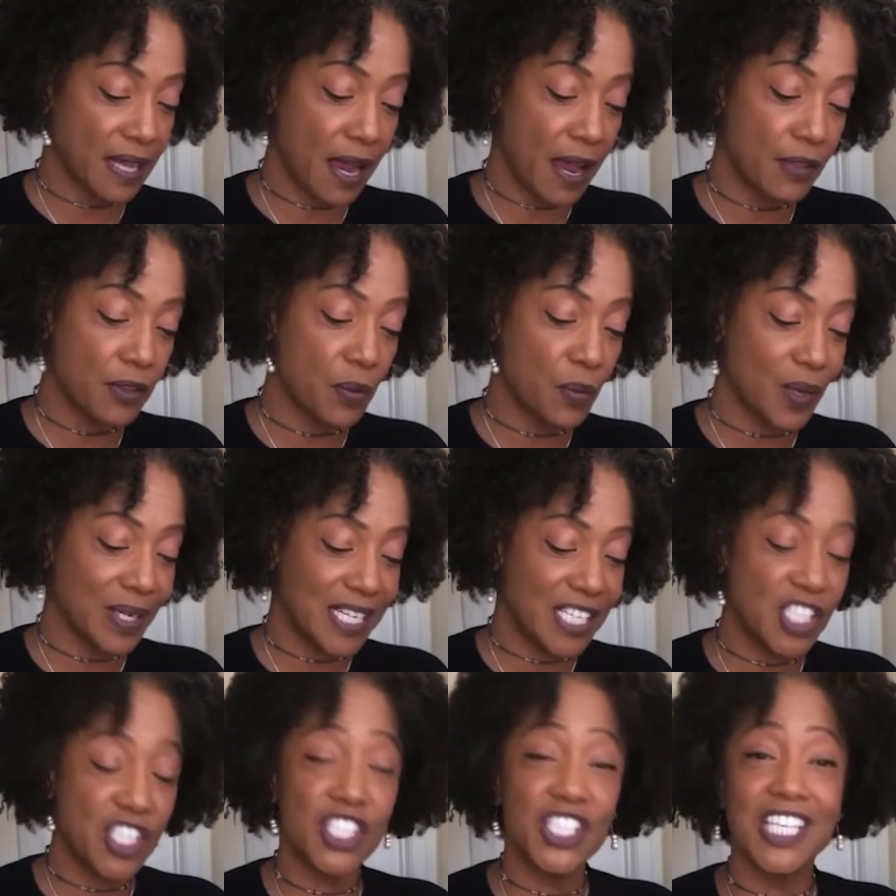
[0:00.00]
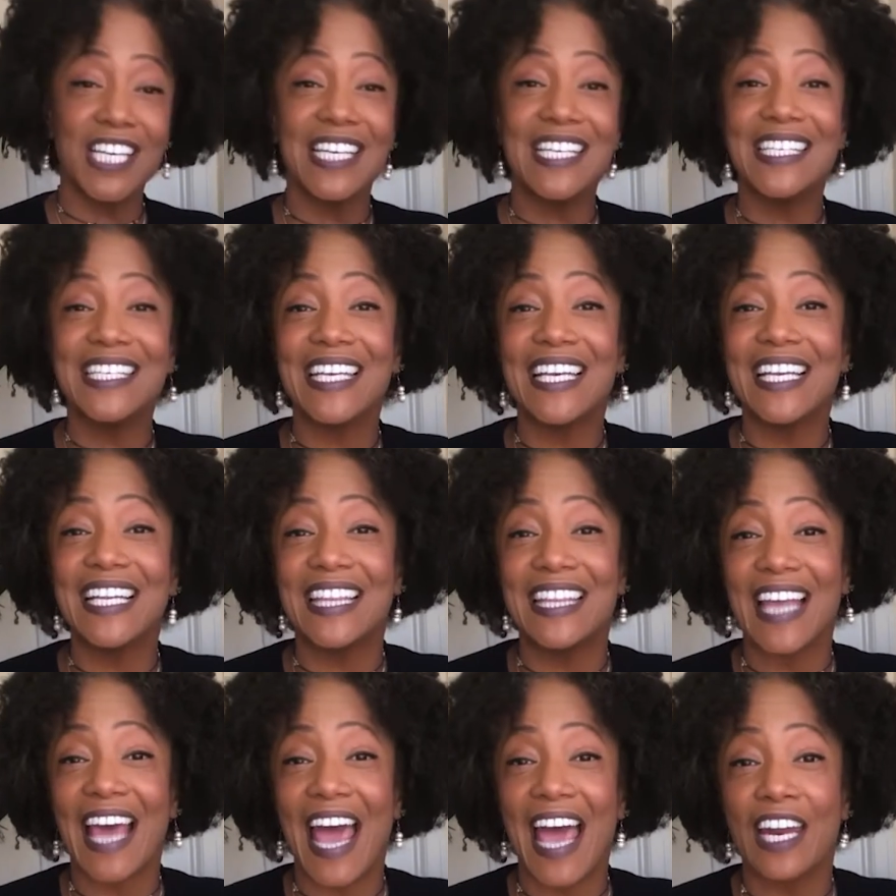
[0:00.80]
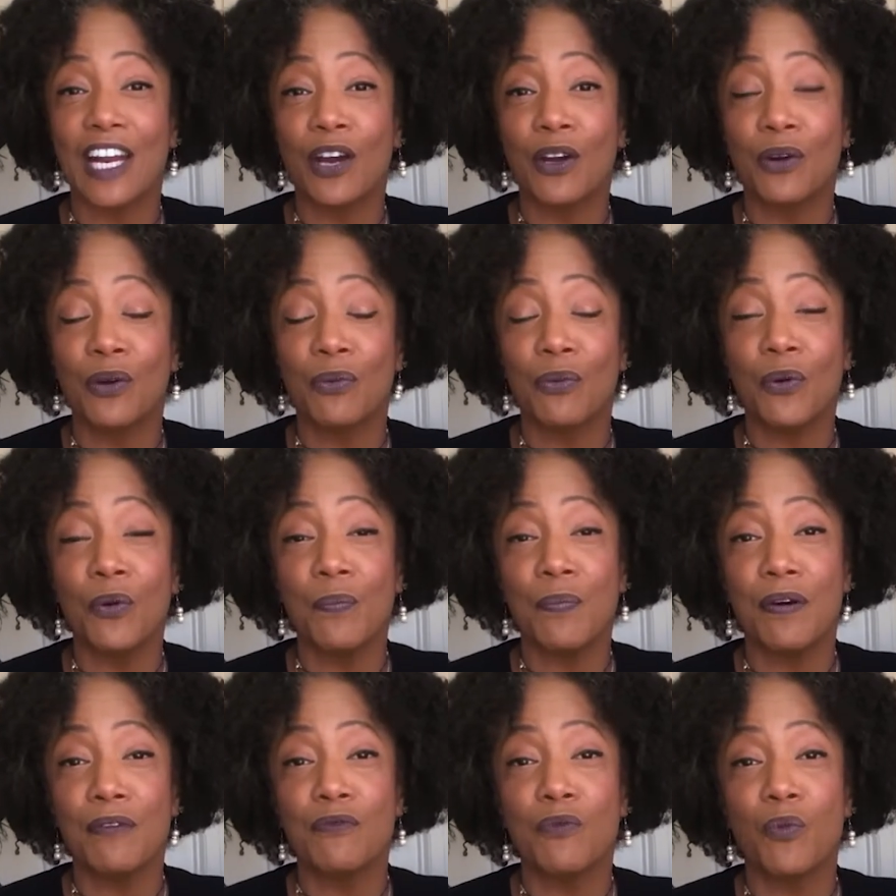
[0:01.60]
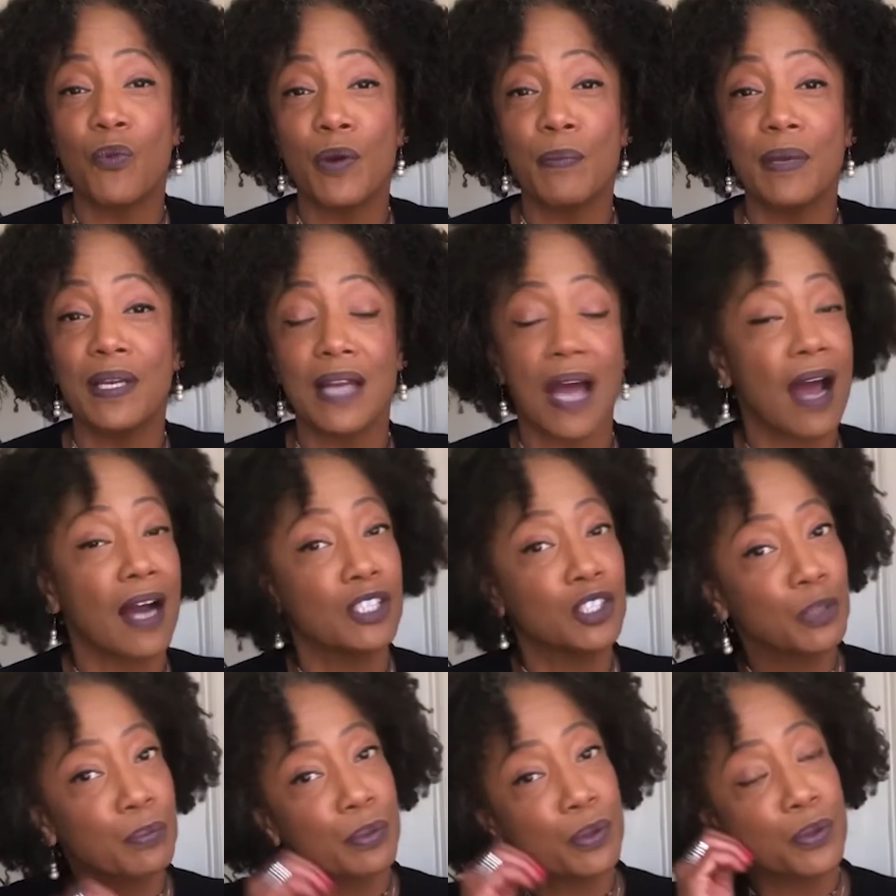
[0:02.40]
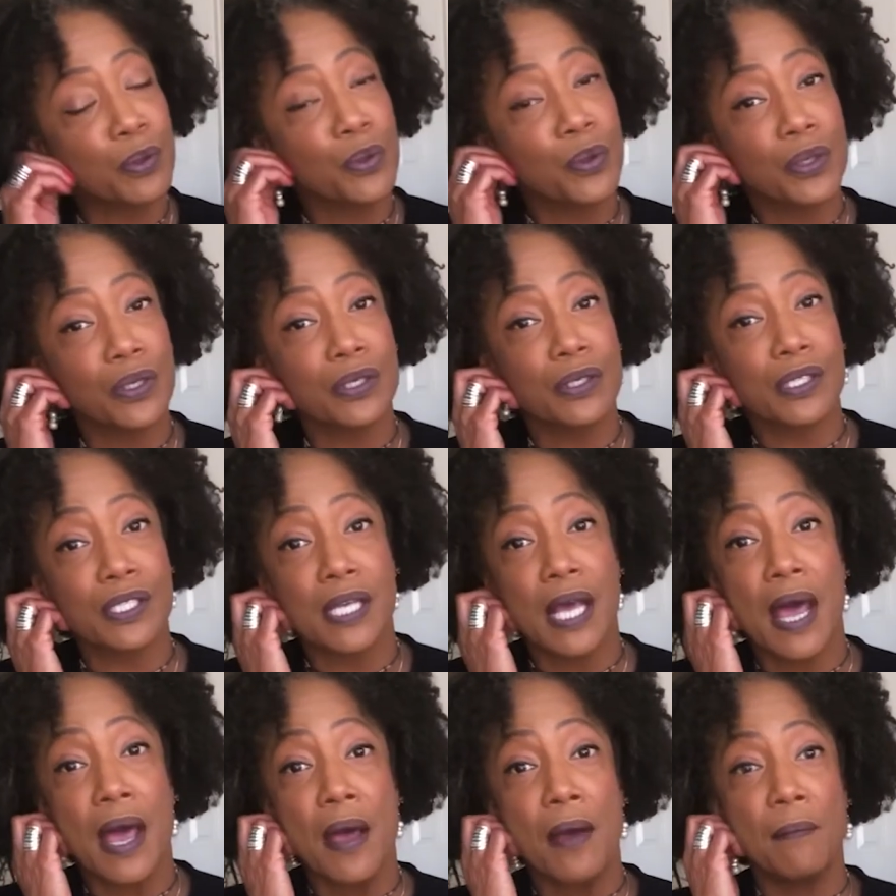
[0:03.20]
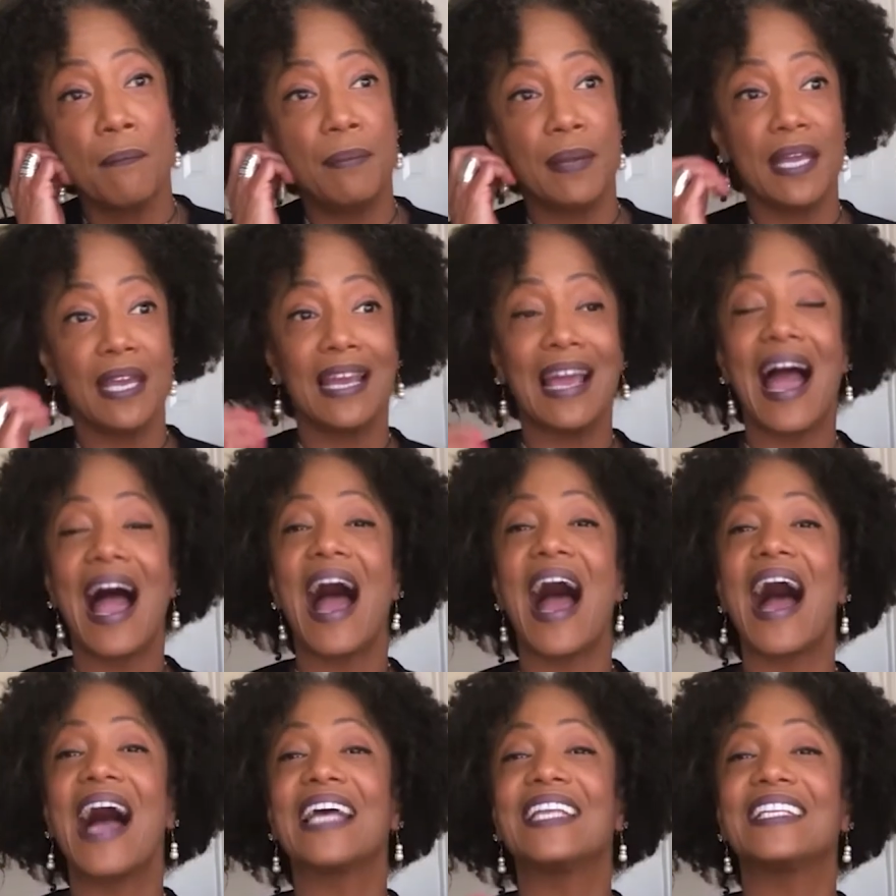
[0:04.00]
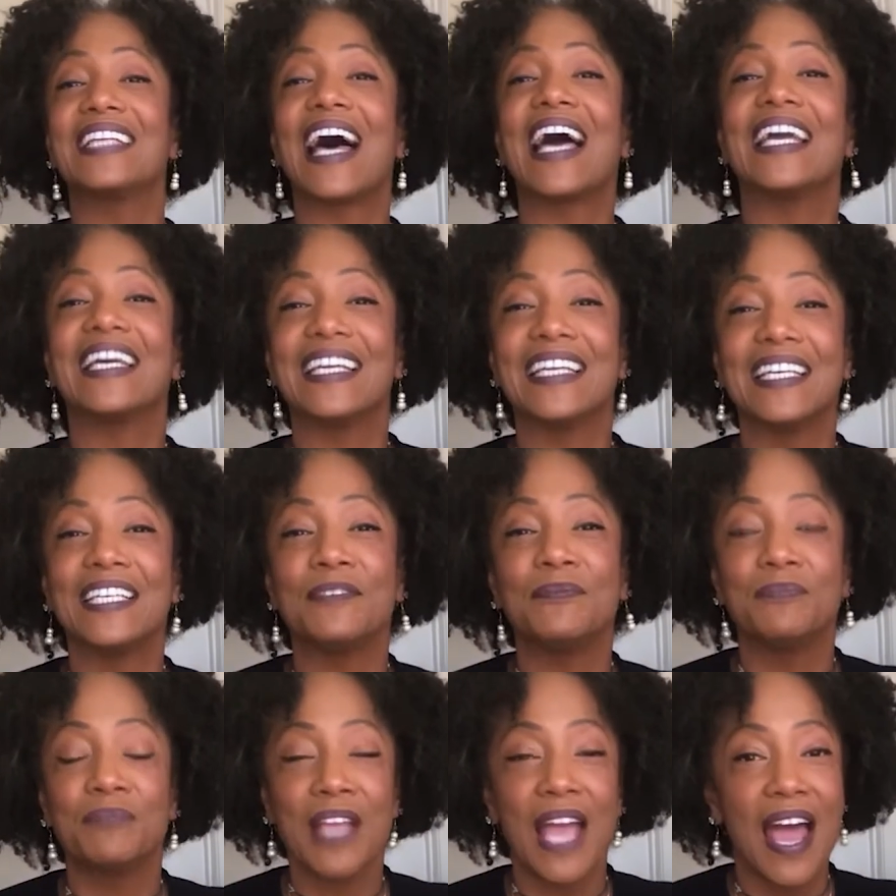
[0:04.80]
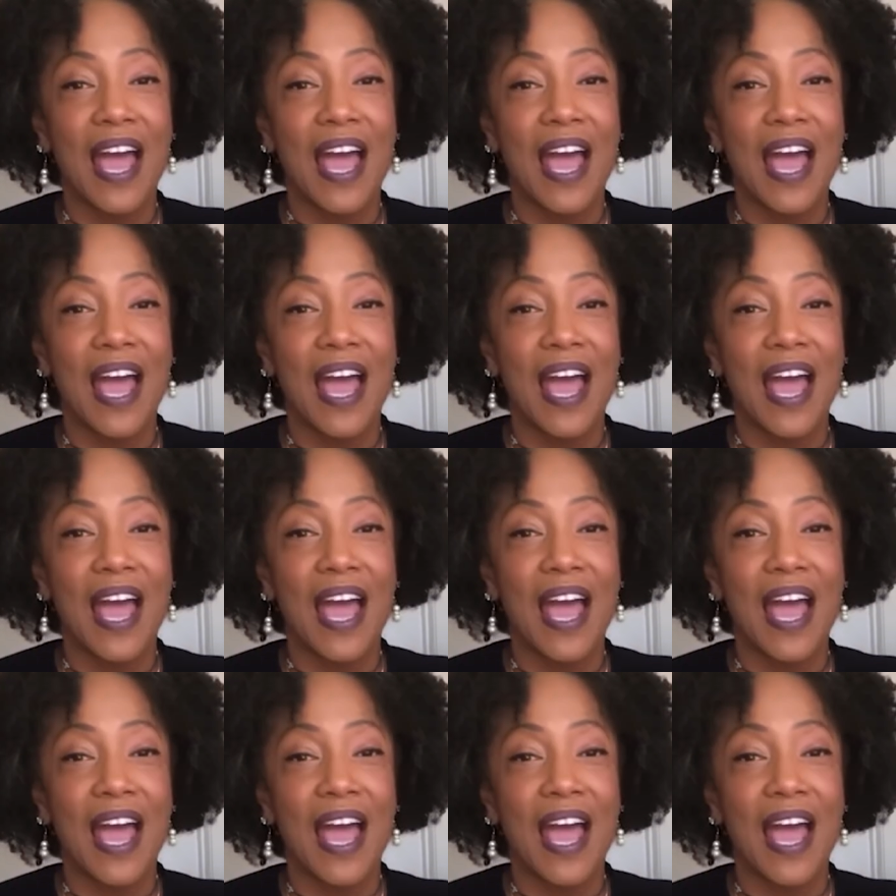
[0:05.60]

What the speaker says: The other one is She Did That, a group of women entrepreneurs being highlighted